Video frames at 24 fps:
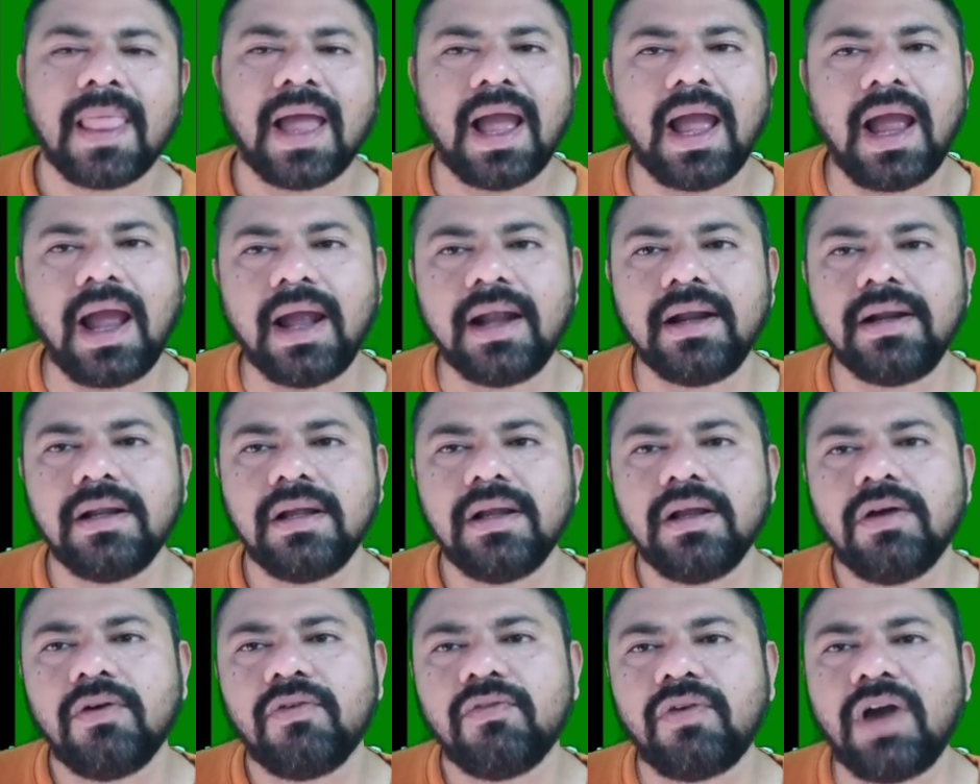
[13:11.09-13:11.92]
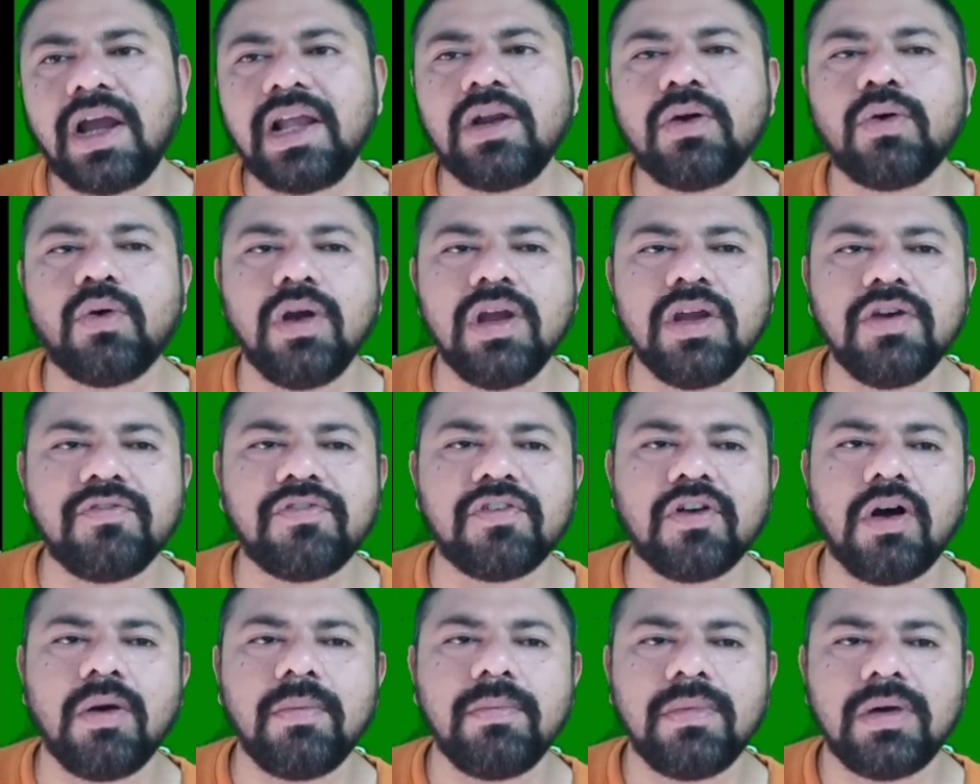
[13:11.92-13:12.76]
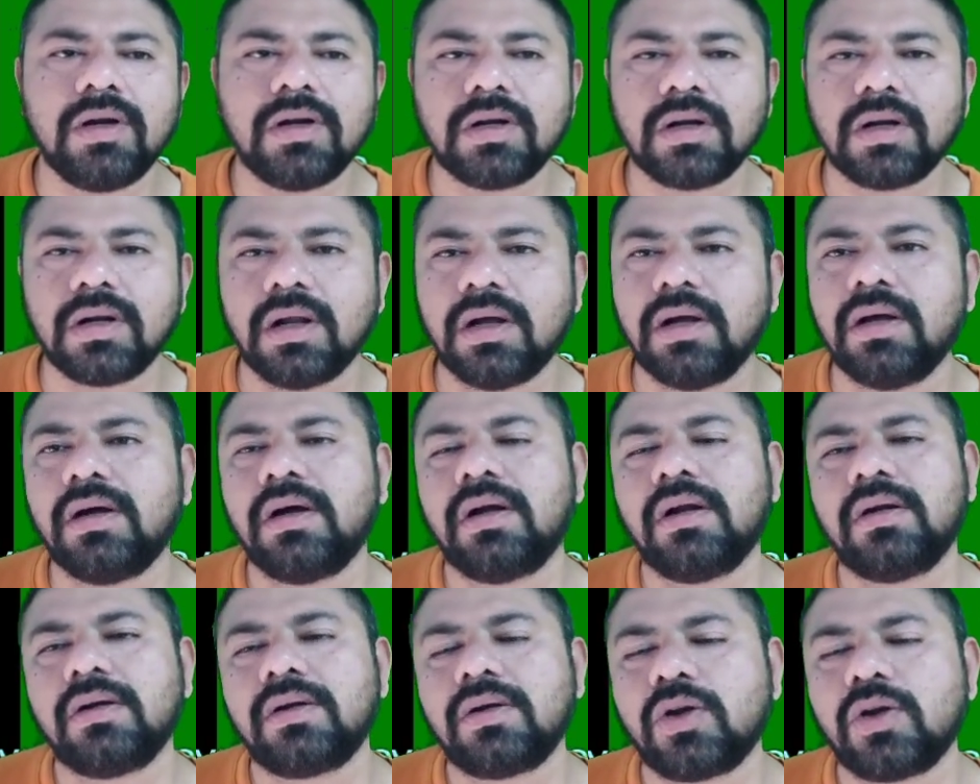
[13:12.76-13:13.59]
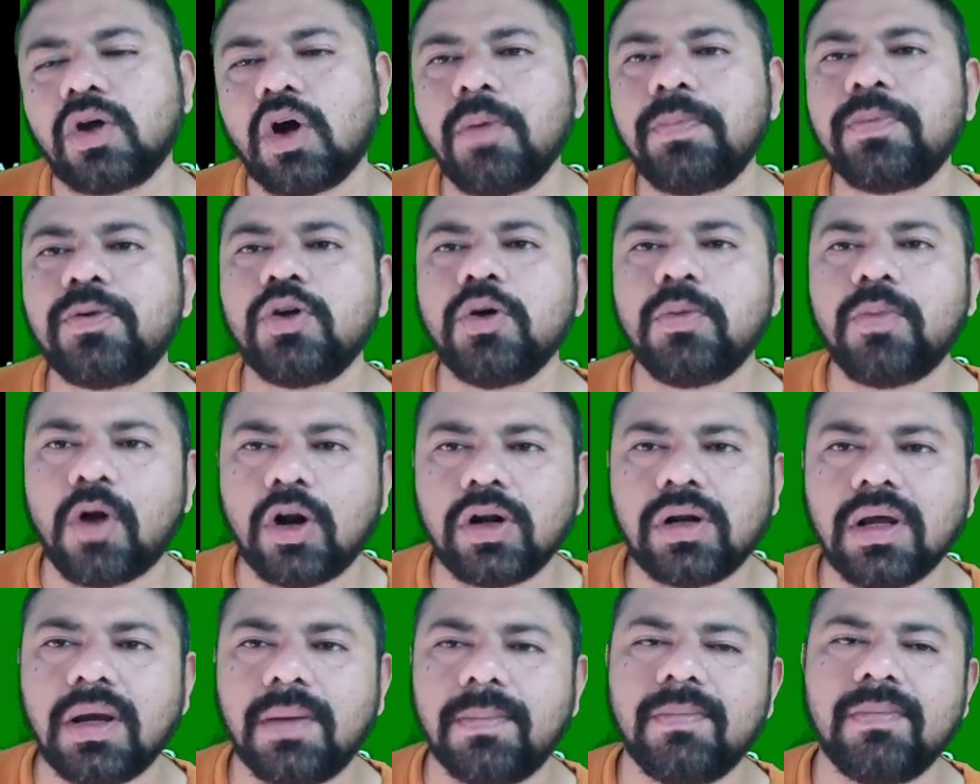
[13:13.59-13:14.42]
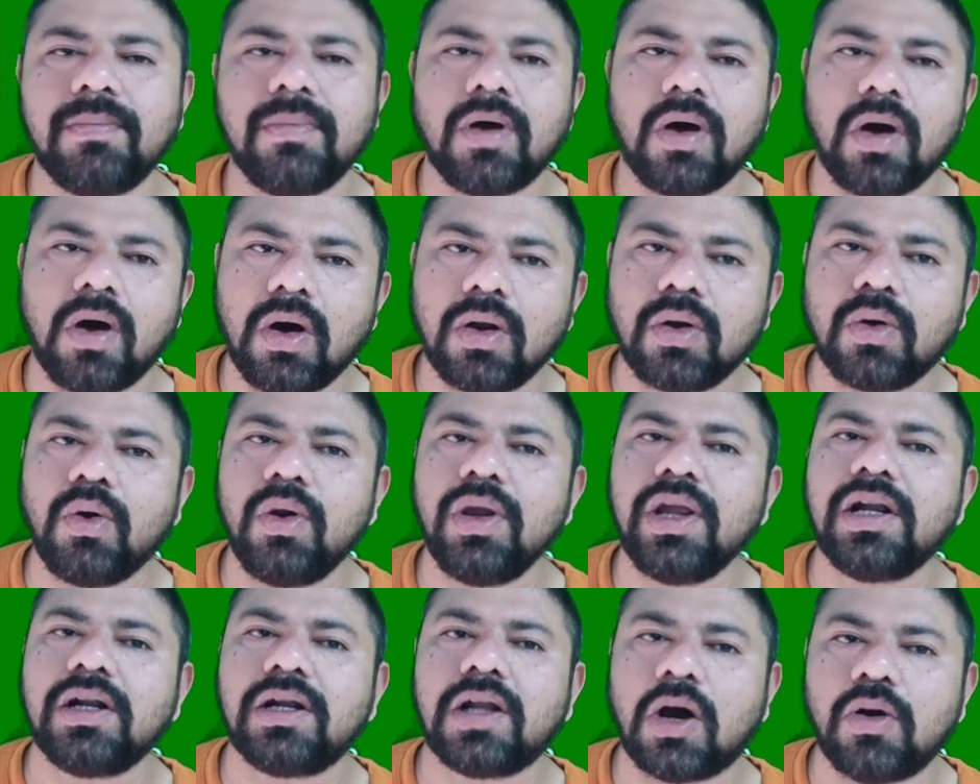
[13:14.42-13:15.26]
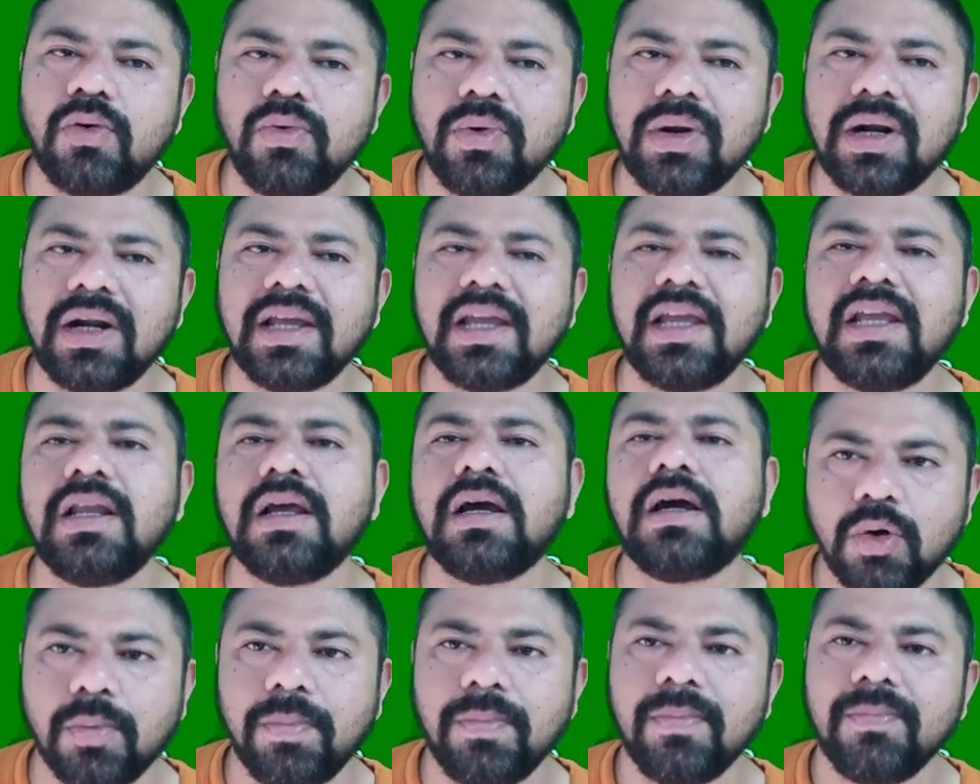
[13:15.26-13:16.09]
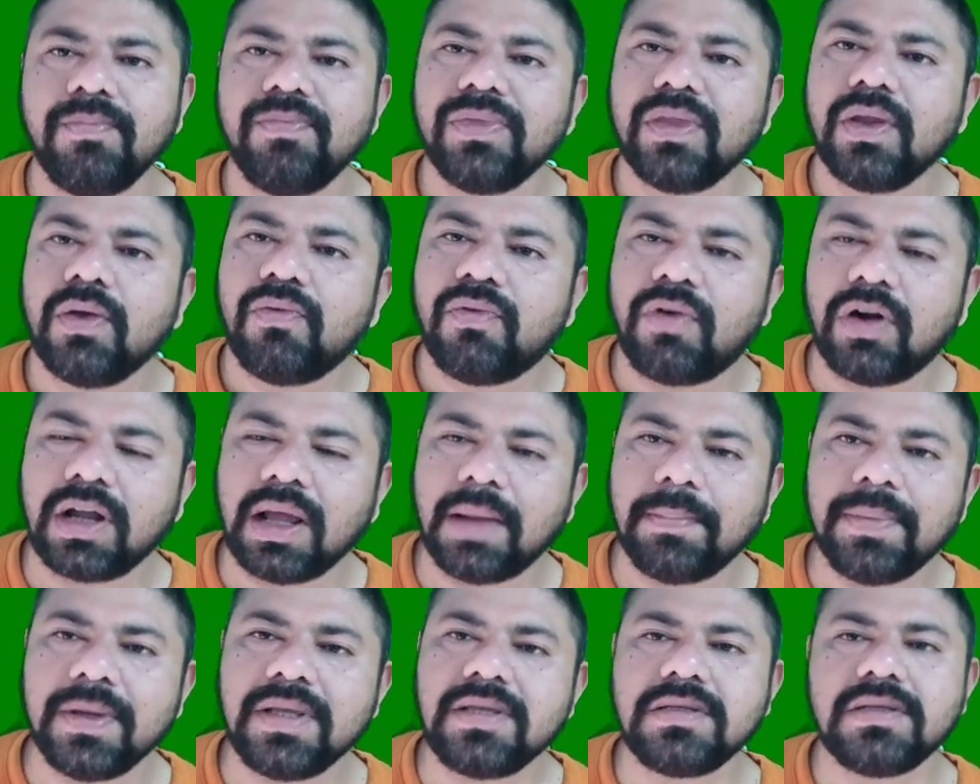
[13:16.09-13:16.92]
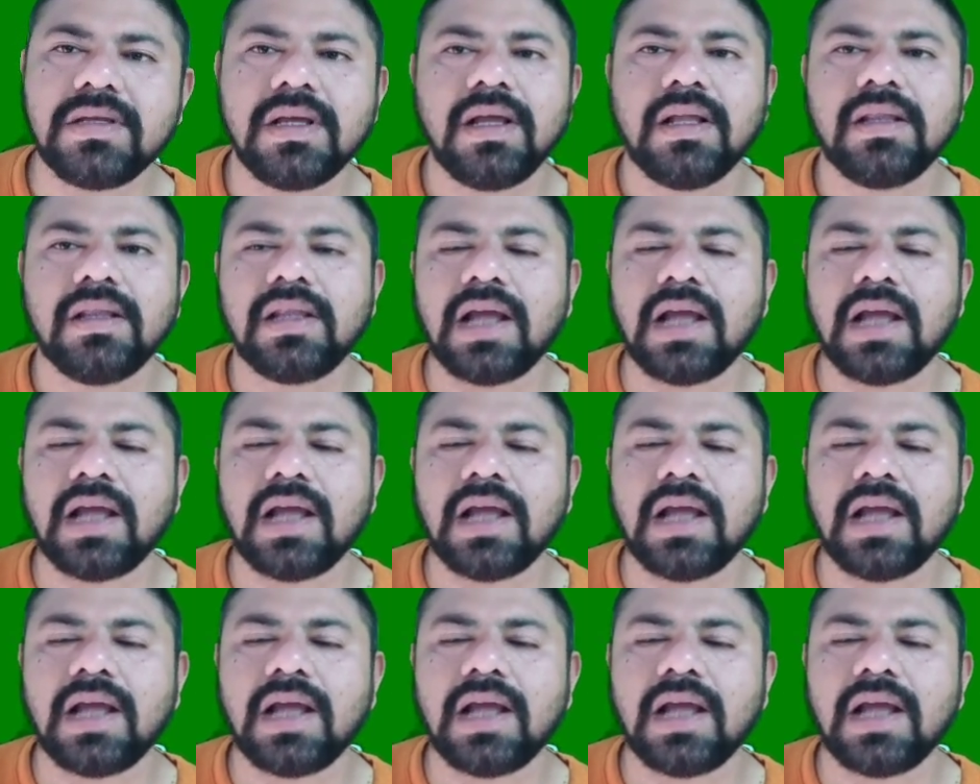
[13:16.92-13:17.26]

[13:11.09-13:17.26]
and while going from uh, top to bottom or going downward in a row, what happens?